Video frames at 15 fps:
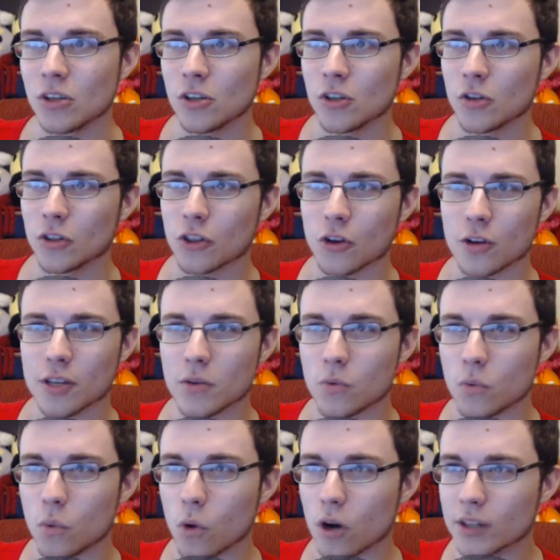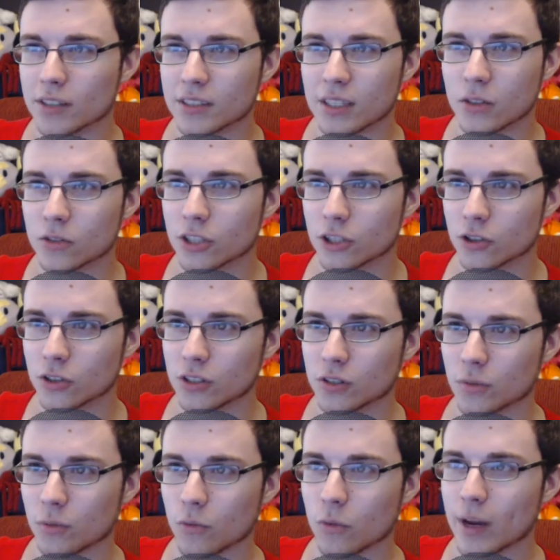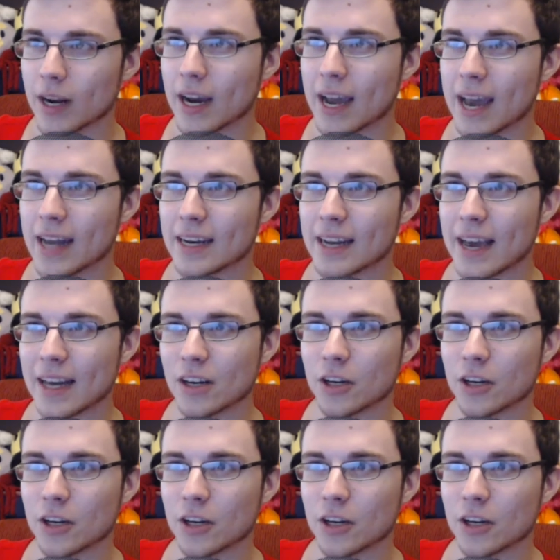31 singles entrants when I hadn't had